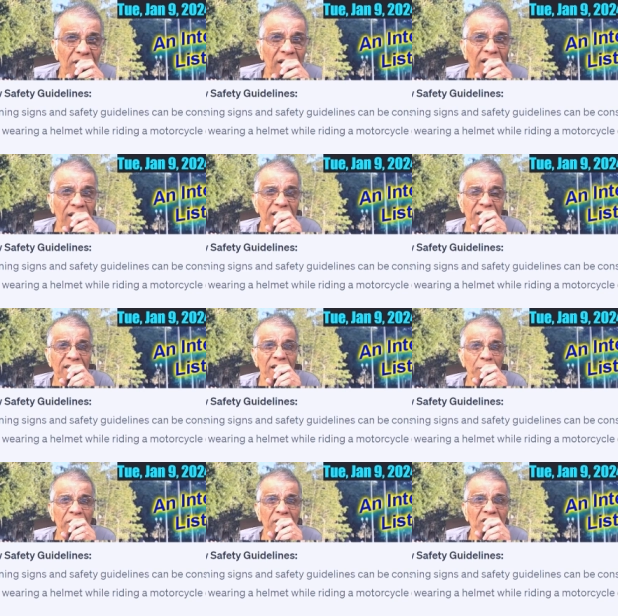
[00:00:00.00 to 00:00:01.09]
guidelines can
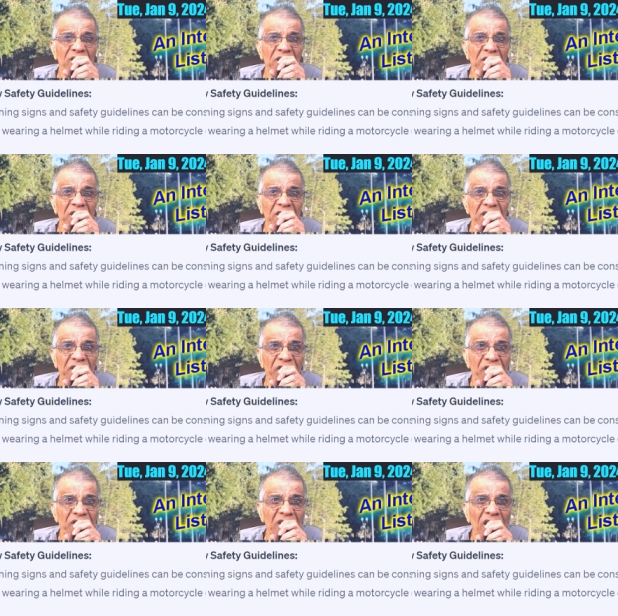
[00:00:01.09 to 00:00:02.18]
be considered
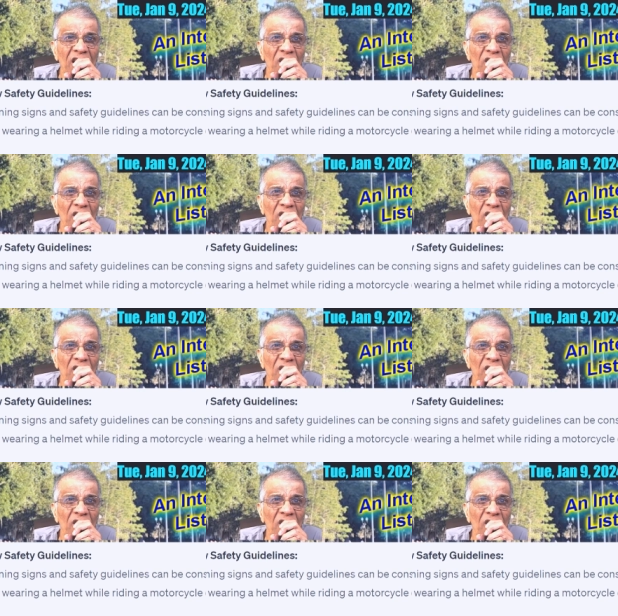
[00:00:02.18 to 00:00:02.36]
idiocy.